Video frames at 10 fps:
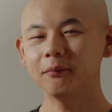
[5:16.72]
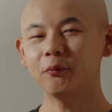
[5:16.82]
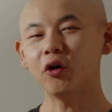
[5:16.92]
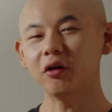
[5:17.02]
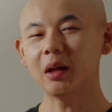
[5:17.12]

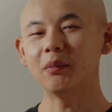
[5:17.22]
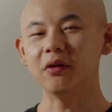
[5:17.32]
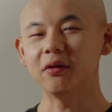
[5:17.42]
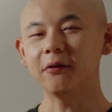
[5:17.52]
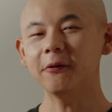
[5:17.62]
Pro number
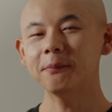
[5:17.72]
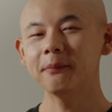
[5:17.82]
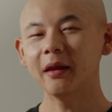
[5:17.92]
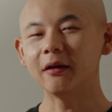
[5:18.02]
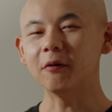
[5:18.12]
2,
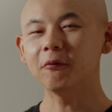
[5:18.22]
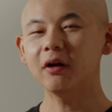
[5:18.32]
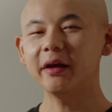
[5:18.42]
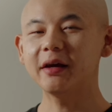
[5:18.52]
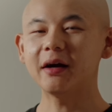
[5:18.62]
you
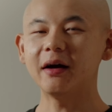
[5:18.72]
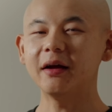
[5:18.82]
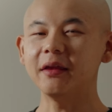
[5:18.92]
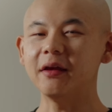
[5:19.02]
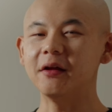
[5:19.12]
really can't,